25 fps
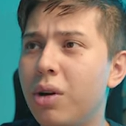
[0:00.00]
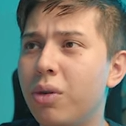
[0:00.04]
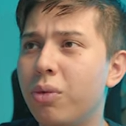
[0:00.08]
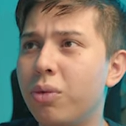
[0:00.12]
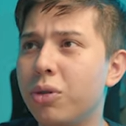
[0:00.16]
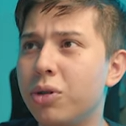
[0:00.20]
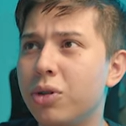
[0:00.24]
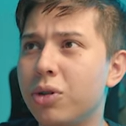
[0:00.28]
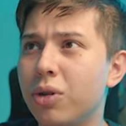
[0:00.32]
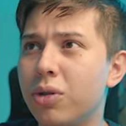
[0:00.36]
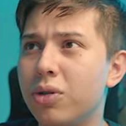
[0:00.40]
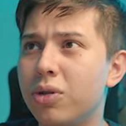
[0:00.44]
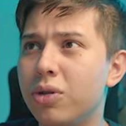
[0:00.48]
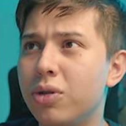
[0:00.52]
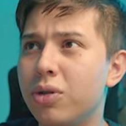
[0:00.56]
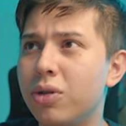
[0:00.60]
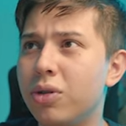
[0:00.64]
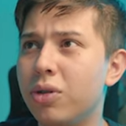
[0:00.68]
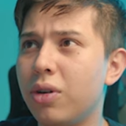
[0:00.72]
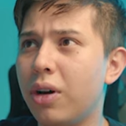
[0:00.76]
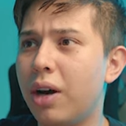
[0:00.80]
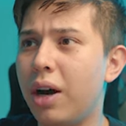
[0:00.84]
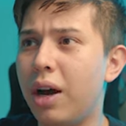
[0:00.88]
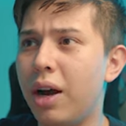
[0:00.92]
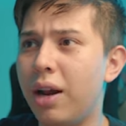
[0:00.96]
which shows you
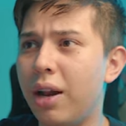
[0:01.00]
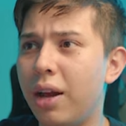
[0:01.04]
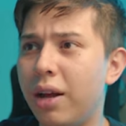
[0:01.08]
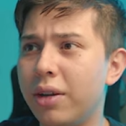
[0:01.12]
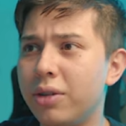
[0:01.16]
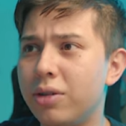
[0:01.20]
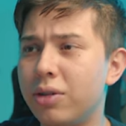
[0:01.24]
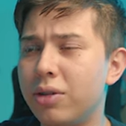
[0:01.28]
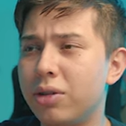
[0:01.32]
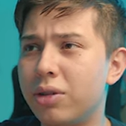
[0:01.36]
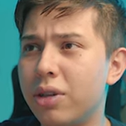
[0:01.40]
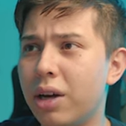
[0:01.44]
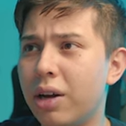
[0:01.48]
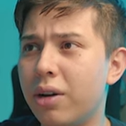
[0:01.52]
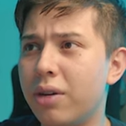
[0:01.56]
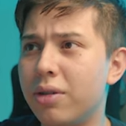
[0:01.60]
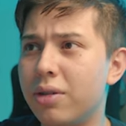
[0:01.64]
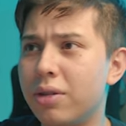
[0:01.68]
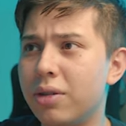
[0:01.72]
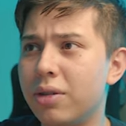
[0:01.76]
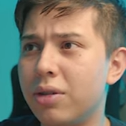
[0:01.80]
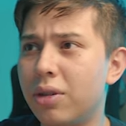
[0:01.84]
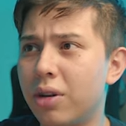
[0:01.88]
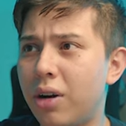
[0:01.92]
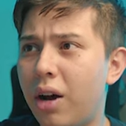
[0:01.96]
your highlights, your shadows,
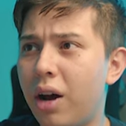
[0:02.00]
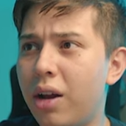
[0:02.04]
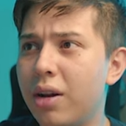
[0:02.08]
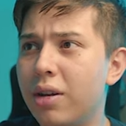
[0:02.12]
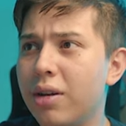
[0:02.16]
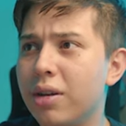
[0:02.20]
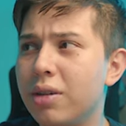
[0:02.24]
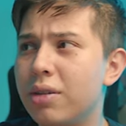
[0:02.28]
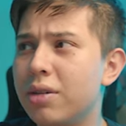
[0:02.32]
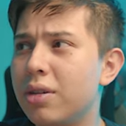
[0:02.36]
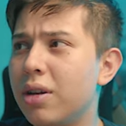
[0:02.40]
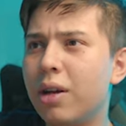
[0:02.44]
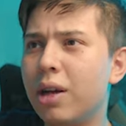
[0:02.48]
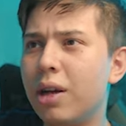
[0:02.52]
and your colors.